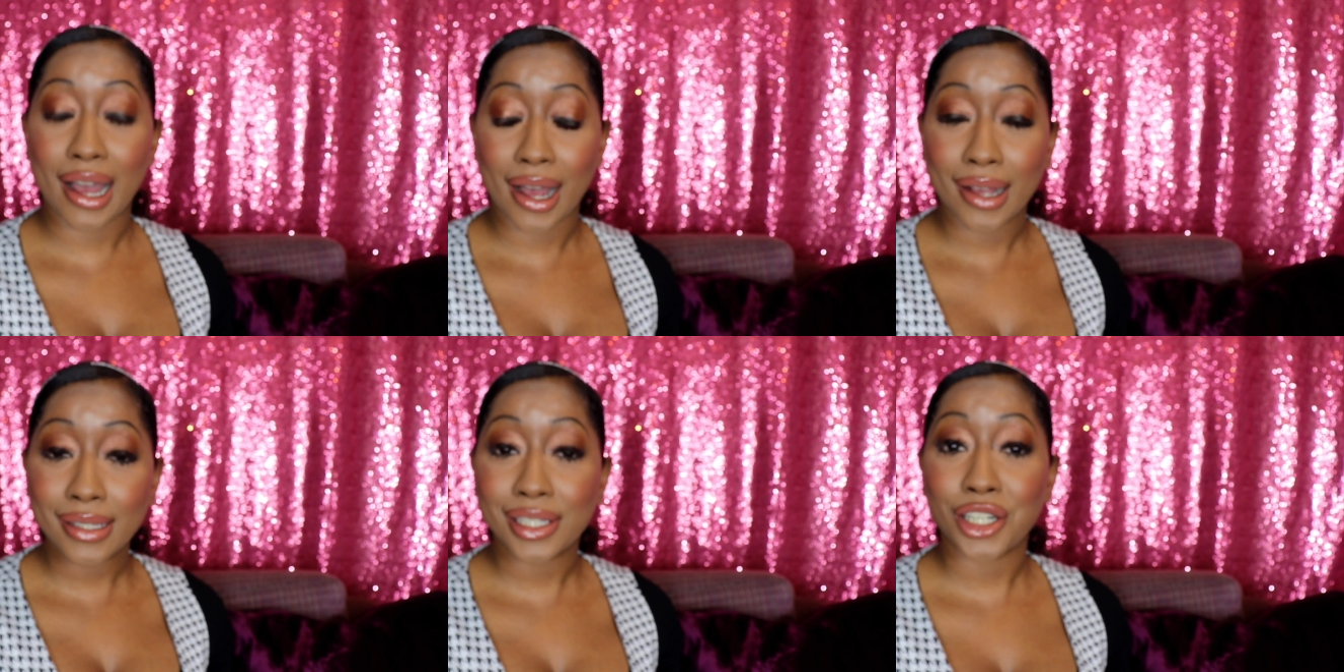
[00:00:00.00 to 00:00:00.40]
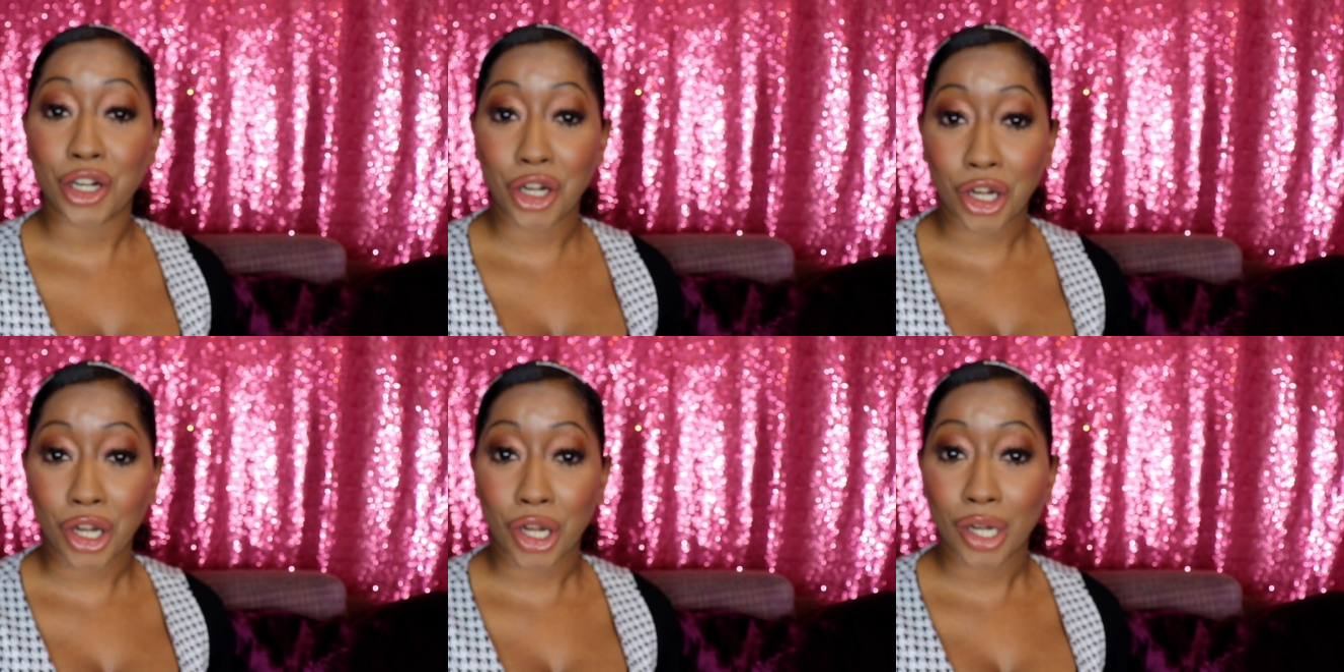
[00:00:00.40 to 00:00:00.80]
asked
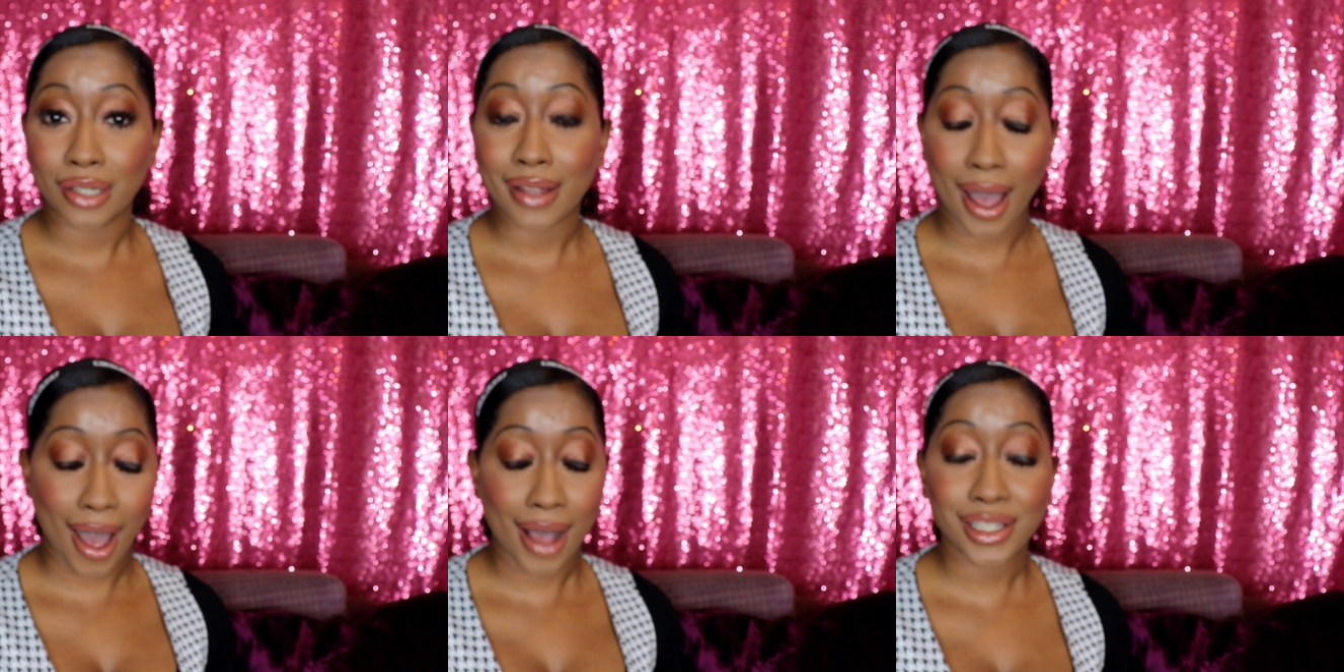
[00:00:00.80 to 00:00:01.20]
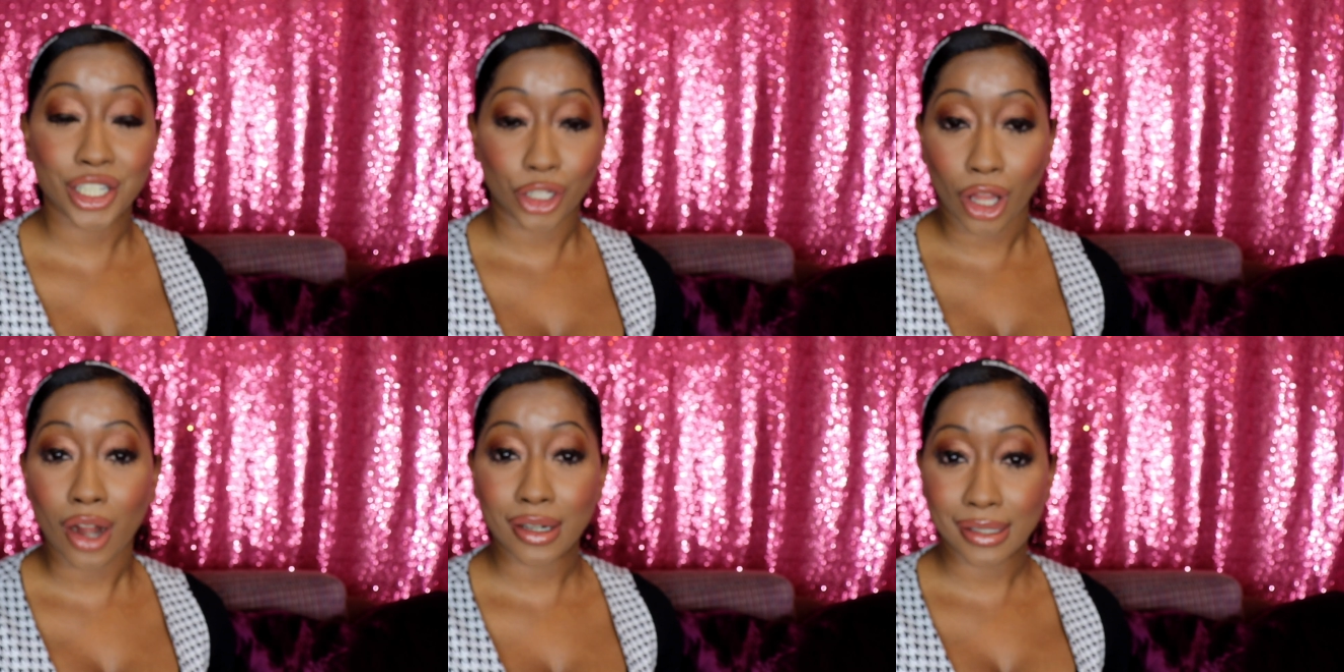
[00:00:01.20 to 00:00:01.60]

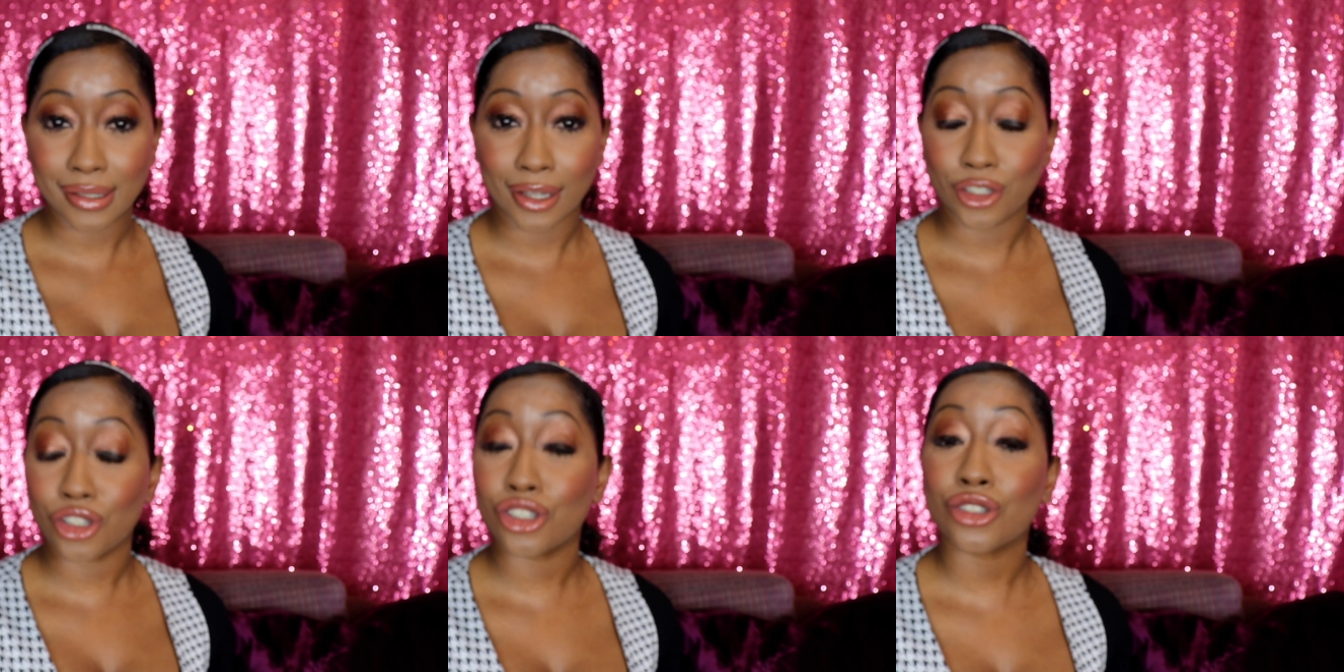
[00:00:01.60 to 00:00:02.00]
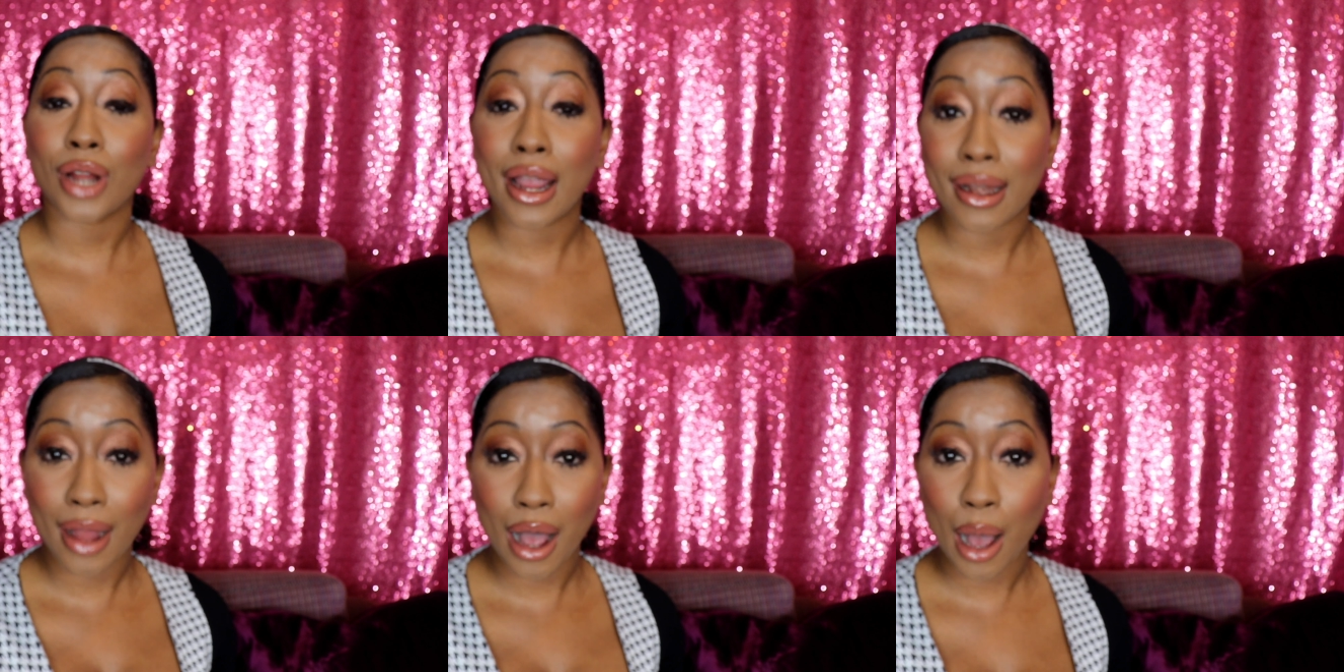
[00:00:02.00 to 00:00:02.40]
Larsa
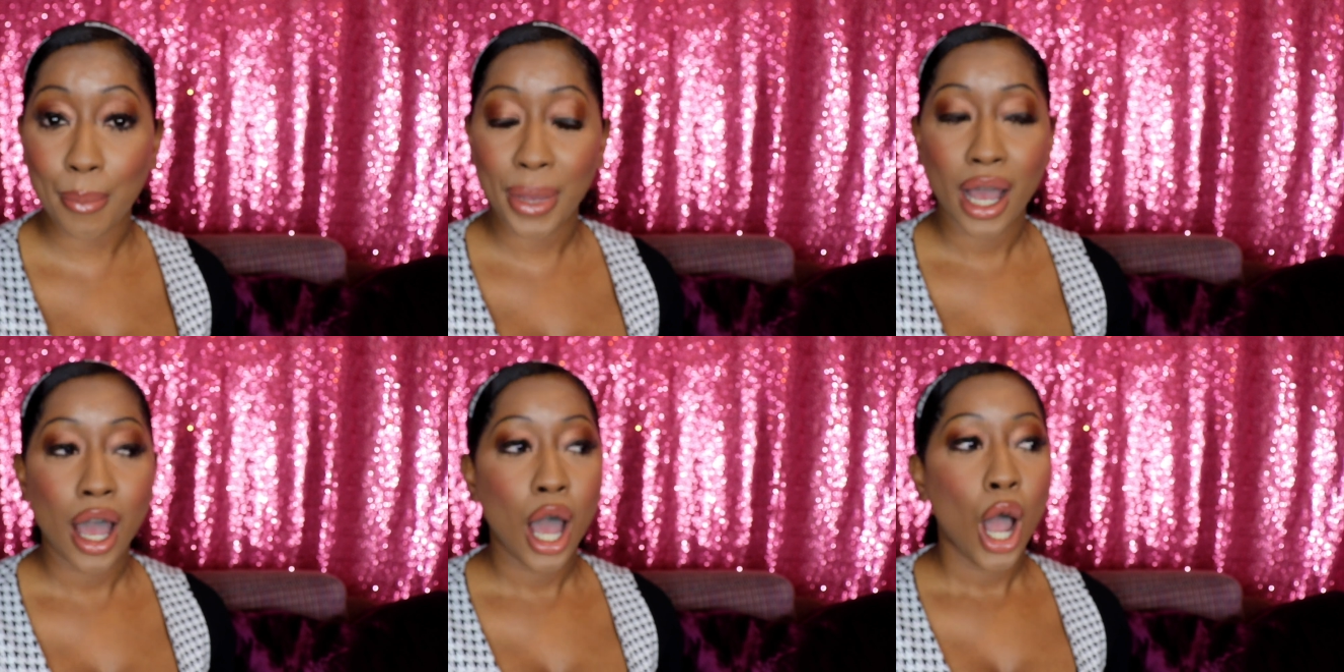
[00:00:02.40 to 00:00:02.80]
straight up,